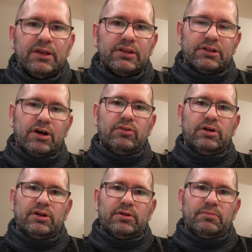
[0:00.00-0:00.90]
So
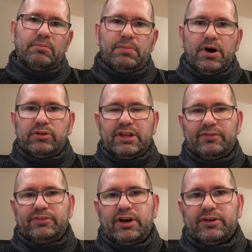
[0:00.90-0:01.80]
both
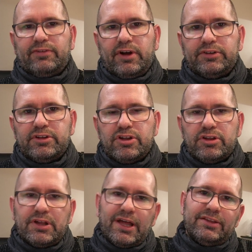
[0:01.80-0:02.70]
have their
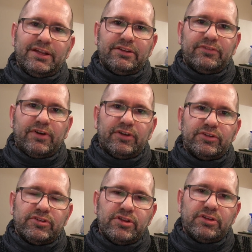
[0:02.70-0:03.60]
advantages and
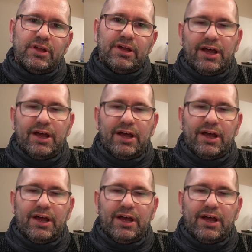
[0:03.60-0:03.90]
disadvantages